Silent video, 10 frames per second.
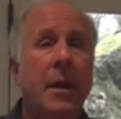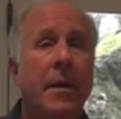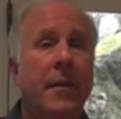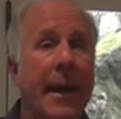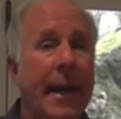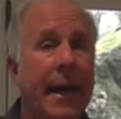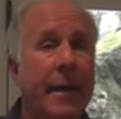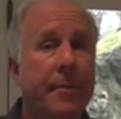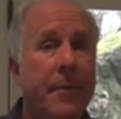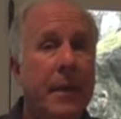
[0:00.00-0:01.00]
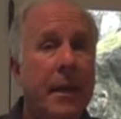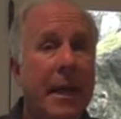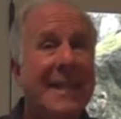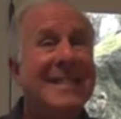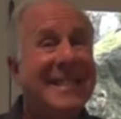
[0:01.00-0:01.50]
that,
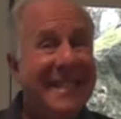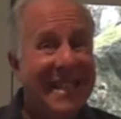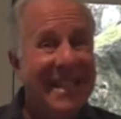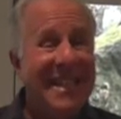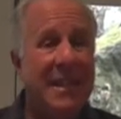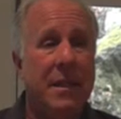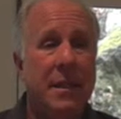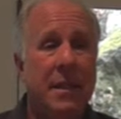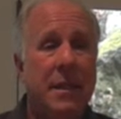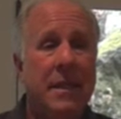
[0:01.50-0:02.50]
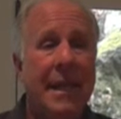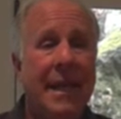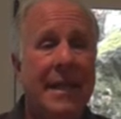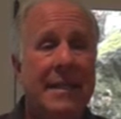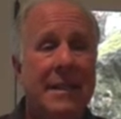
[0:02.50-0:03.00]
and seeing
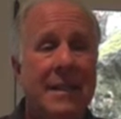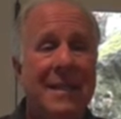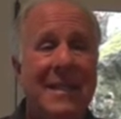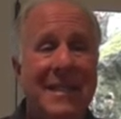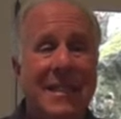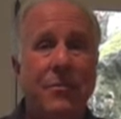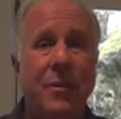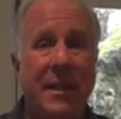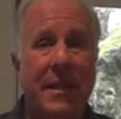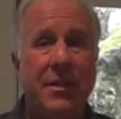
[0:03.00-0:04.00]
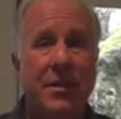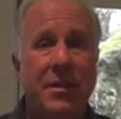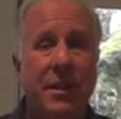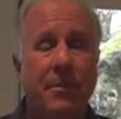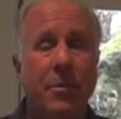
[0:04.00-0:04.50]
that this
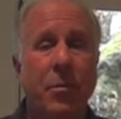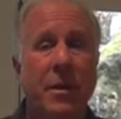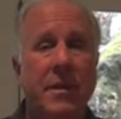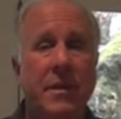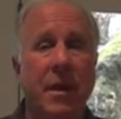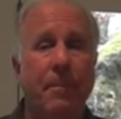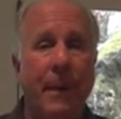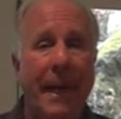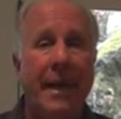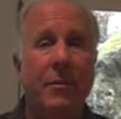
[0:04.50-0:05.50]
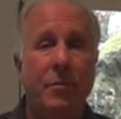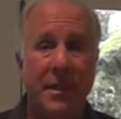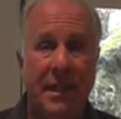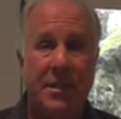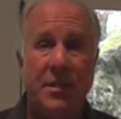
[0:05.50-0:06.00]
relationship was a bad
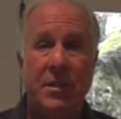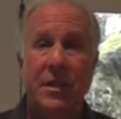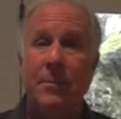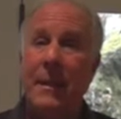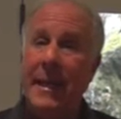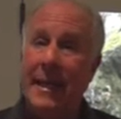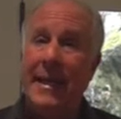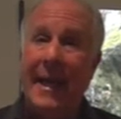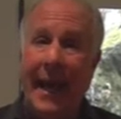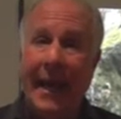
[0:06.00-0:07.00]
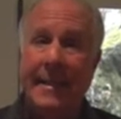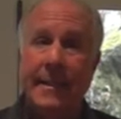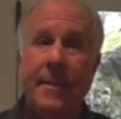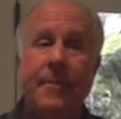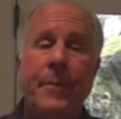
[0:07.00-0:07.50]
relationship, in
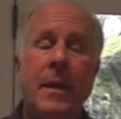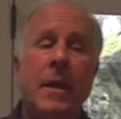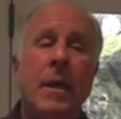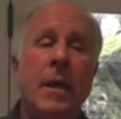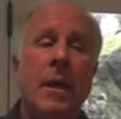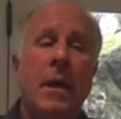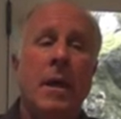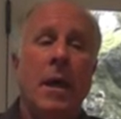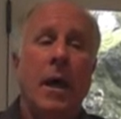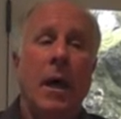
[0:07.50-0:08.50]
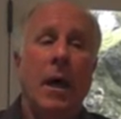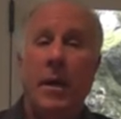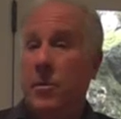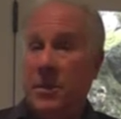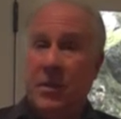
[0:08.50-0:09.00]
that
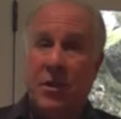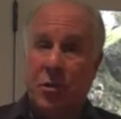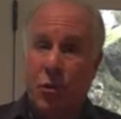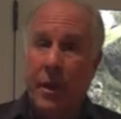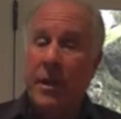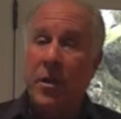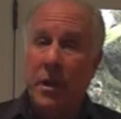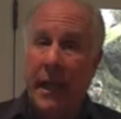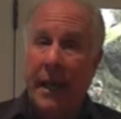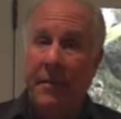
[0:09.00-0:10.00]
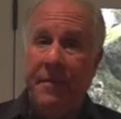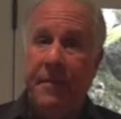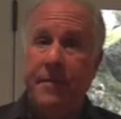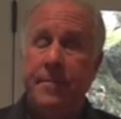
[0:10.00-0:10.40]
it was destroying your life.